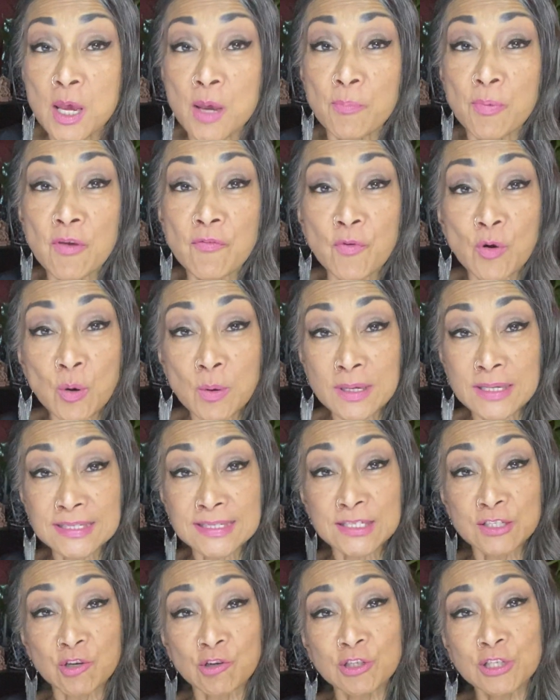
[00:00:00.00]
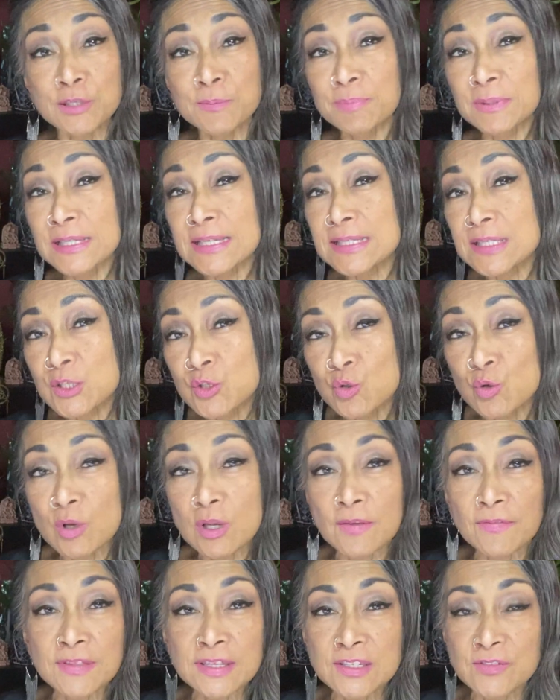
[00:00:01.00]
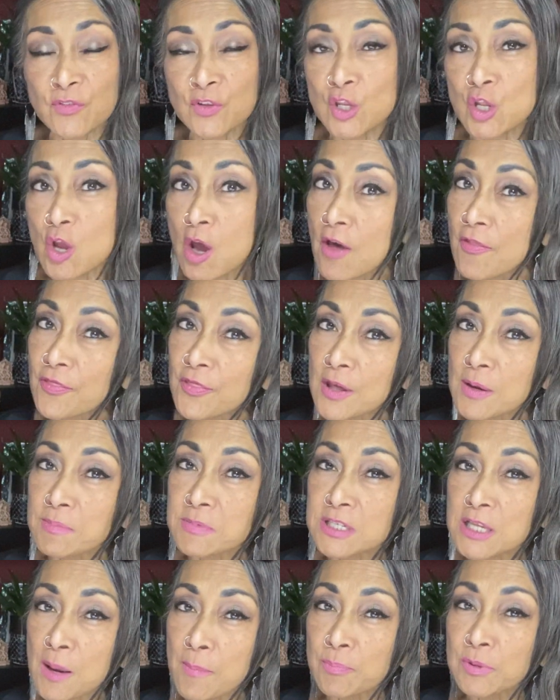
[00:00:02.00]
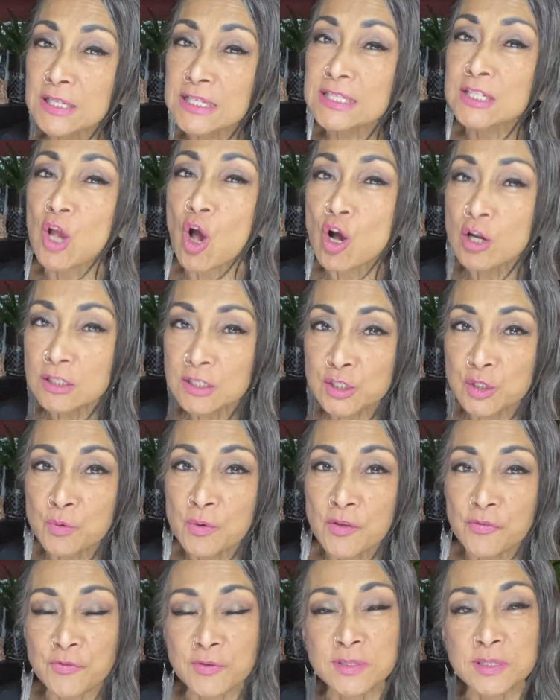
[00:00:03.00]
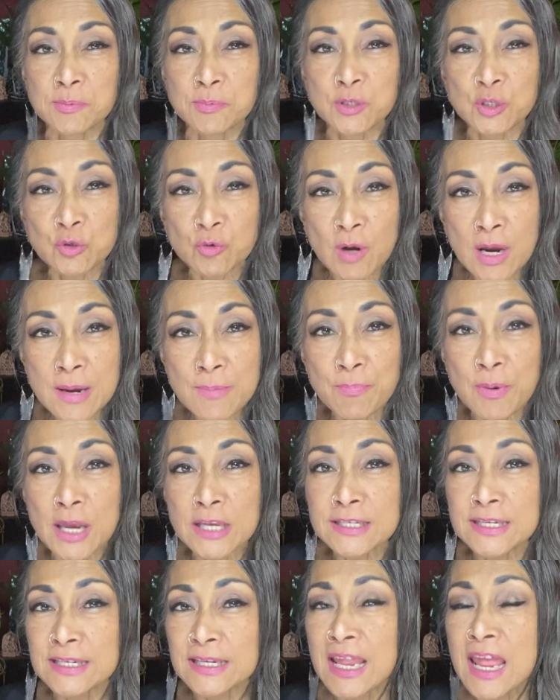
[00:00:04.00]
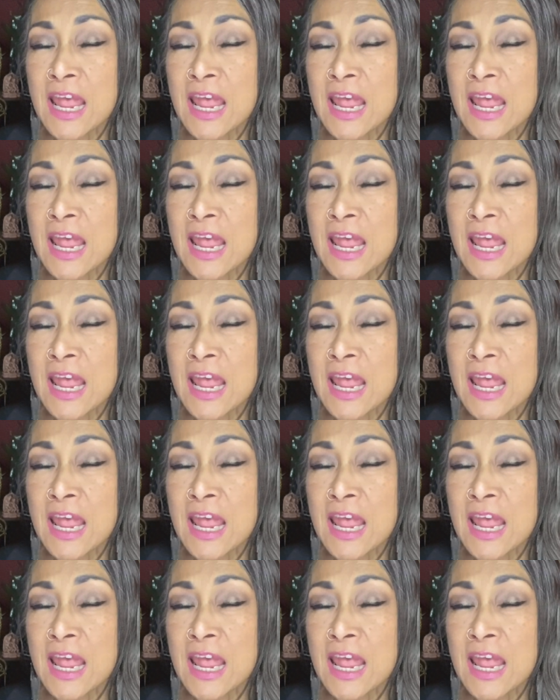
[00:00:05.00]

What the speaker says: Before we get started, please do give this video a thumbs up. Please also hit the subscribe button